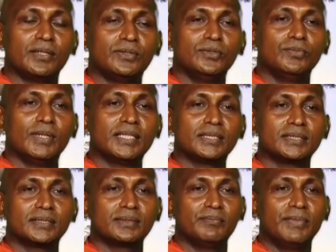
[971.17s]
You
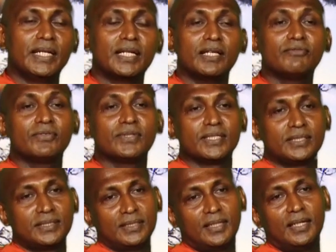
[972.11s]
must make
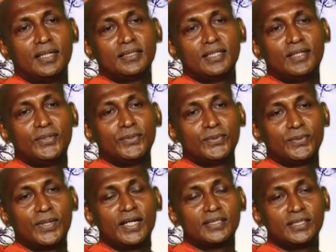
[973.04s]
effort until
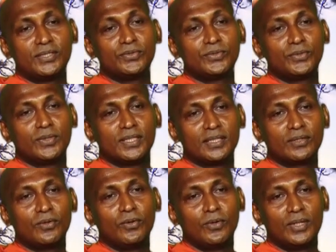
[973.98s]
you achieve your
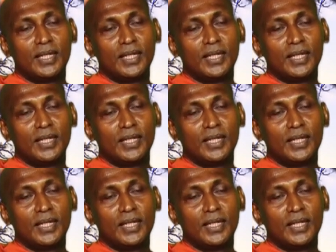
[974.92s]
goal,